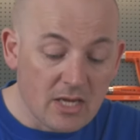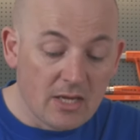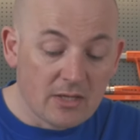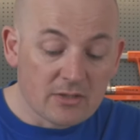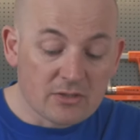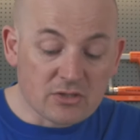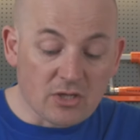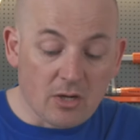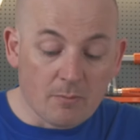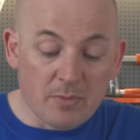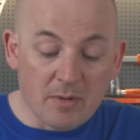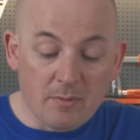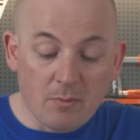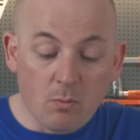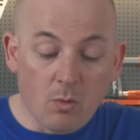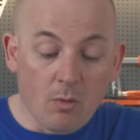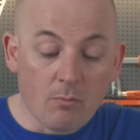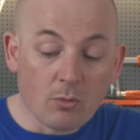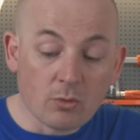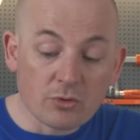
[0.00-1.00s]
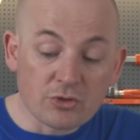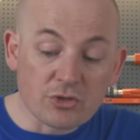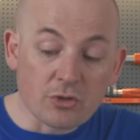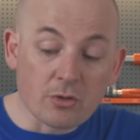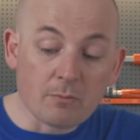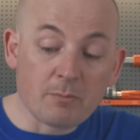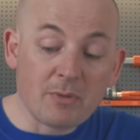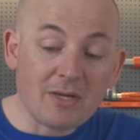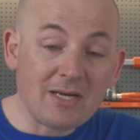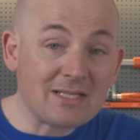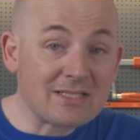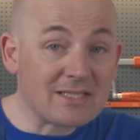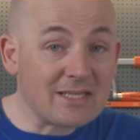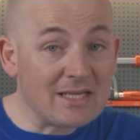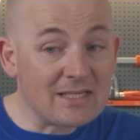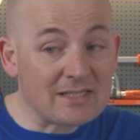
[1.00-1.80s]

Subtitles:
Some people want more durability,